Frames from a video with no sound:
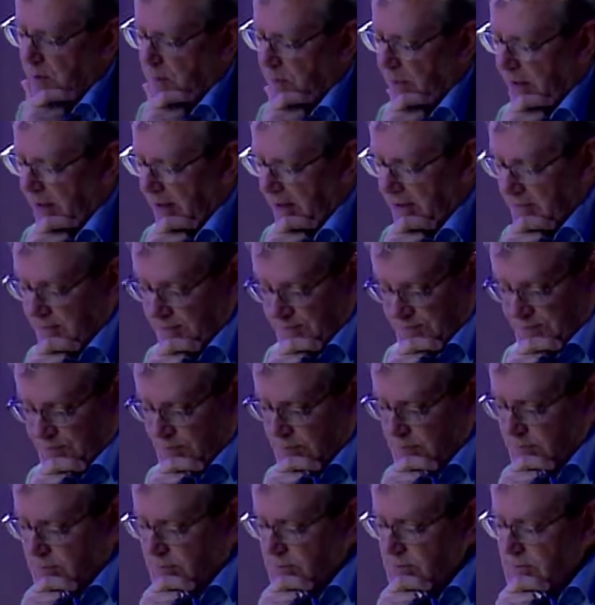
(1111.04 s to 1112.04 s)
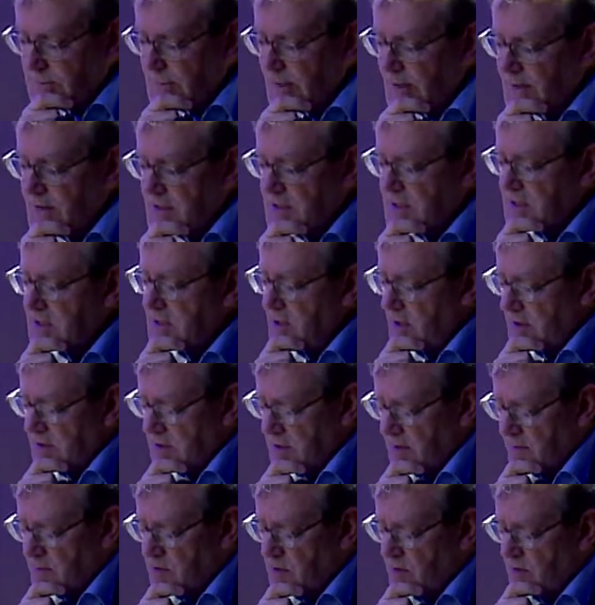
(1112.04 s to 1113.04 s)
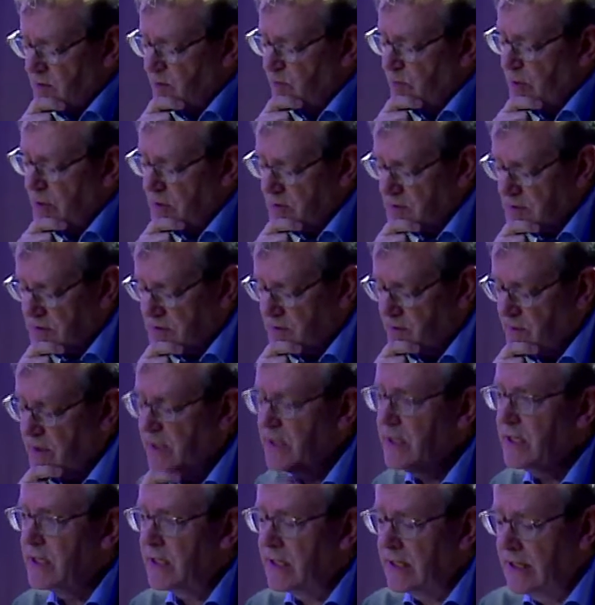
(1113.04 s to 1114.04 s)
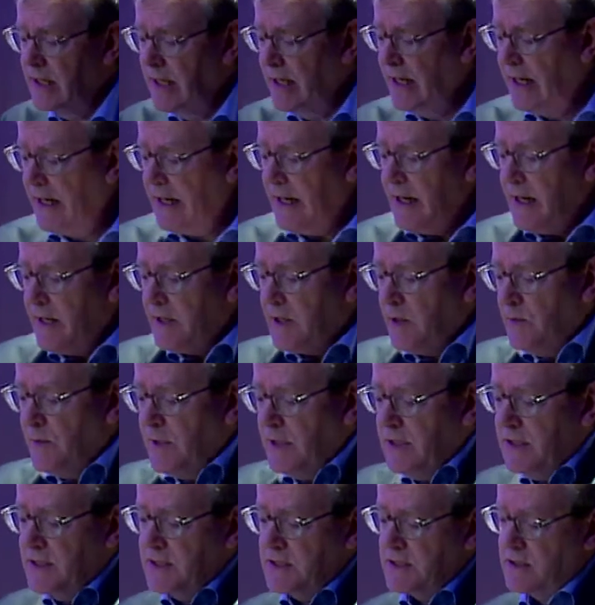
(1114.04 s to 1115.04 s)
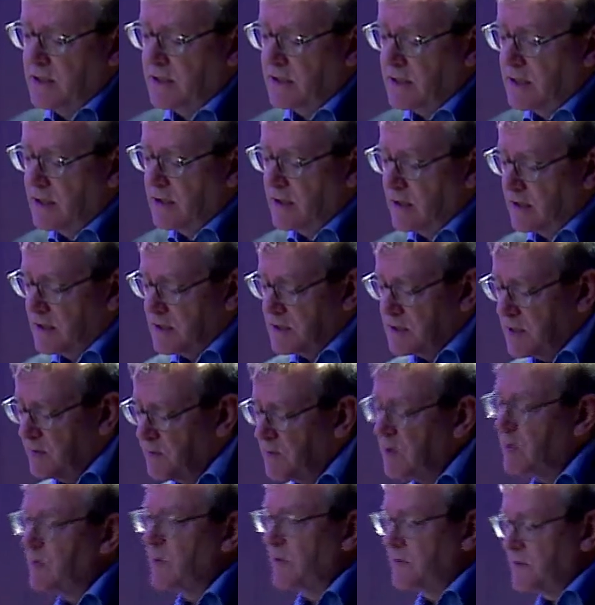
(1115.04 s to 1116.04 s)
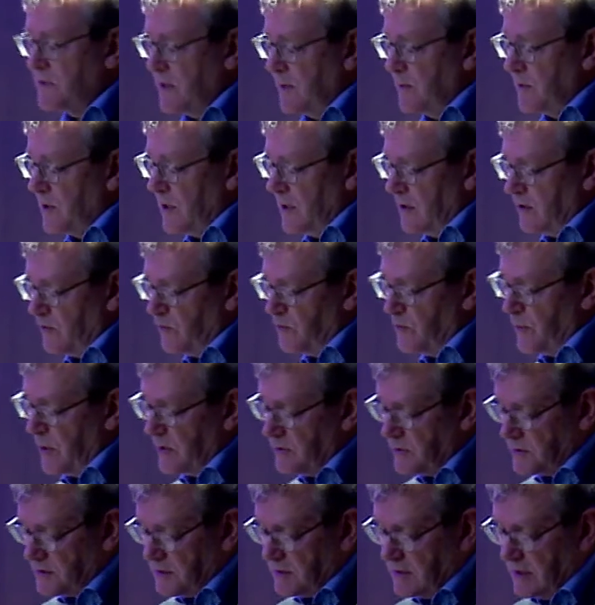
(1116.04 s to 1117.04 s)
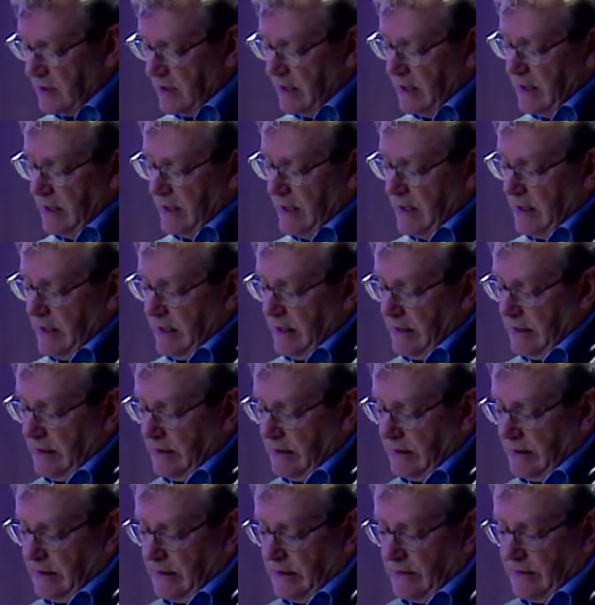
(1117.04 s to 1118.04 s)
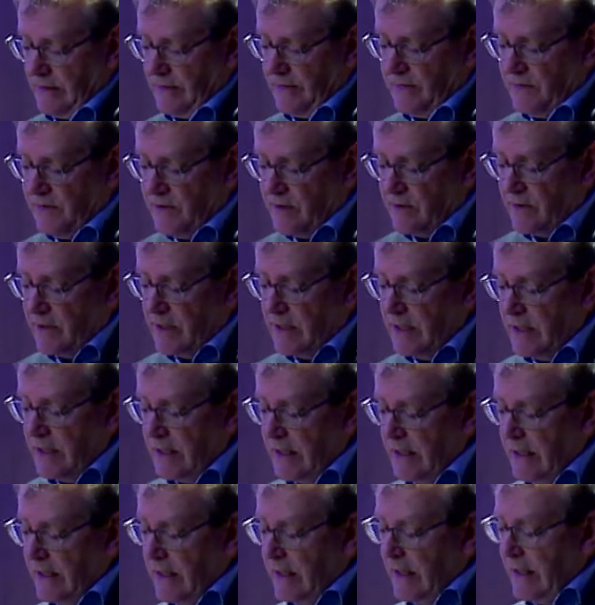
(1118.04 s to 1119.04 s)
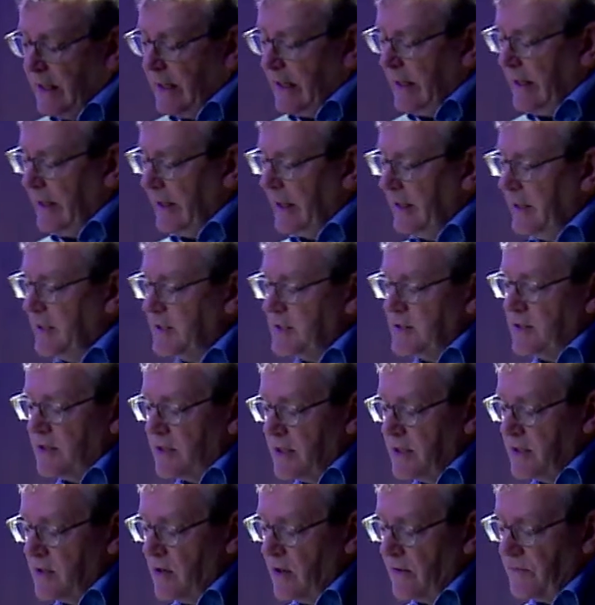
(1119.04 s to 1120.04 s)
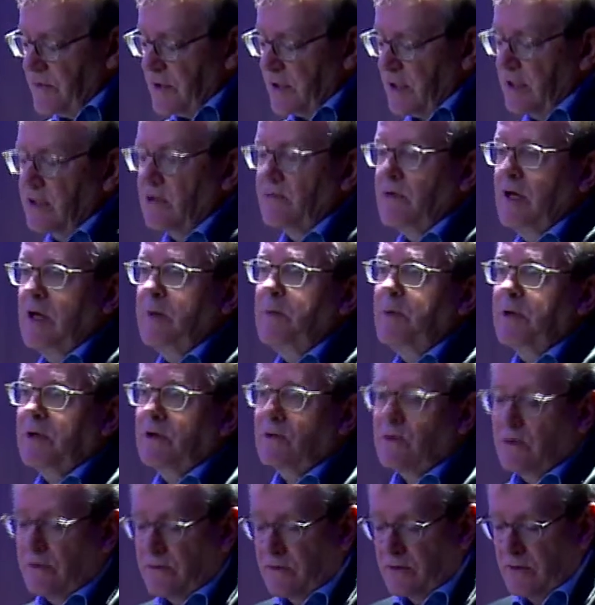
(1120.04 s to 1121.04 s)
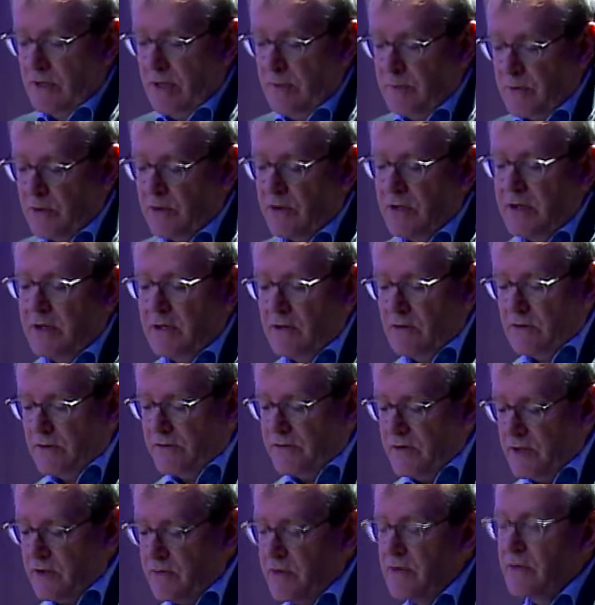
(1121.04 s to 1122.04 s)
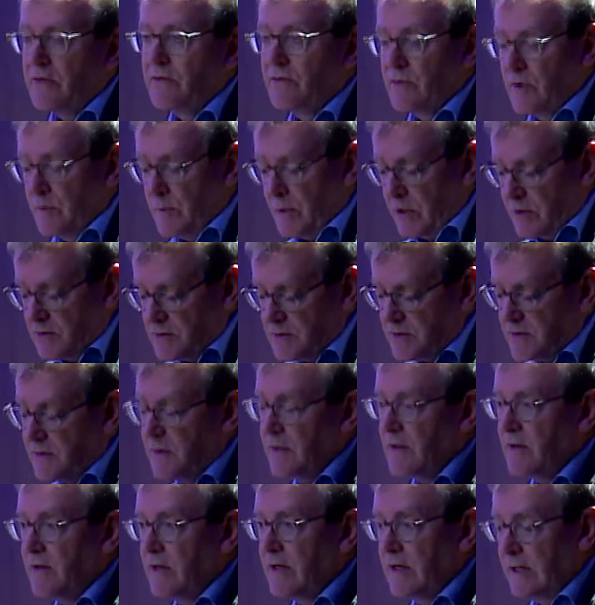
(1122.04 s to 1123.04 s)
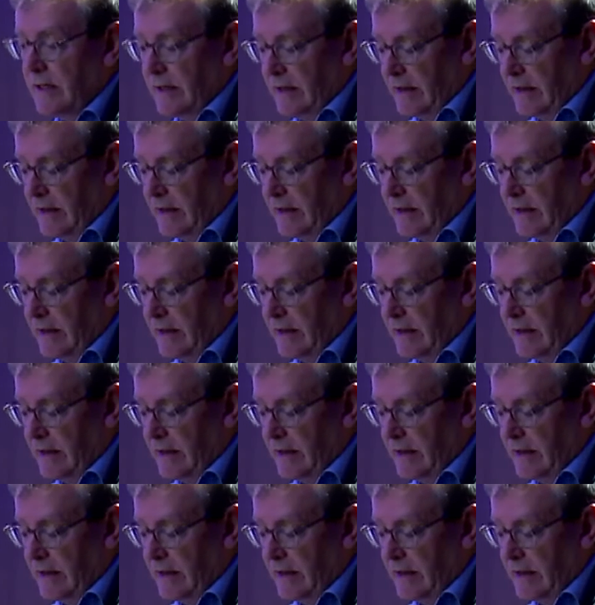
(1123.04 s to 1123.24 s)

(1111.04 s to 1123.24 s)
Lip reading: part. This is not some sort of post-Derridian argument. It's certainly not a symptom of some kind of post-theory. It's certainly not the kind of hypocritical theory of the post-theory,